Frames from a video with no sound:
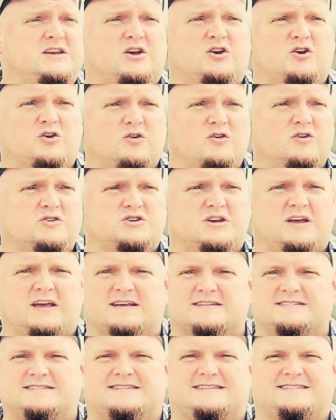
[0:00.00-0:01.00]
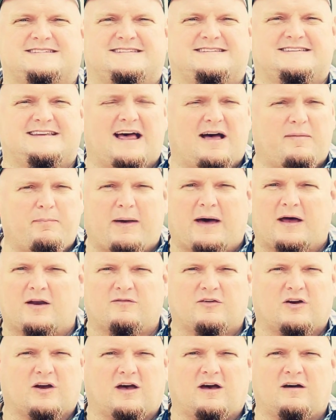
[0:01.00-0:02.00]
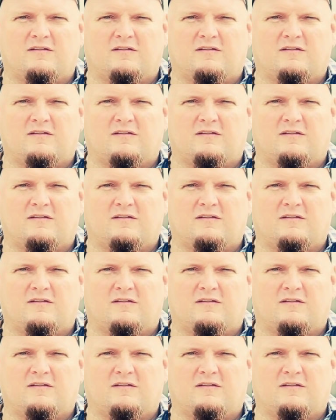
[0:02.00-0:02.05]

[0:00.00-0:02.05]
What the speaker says: encouraging us to step out of our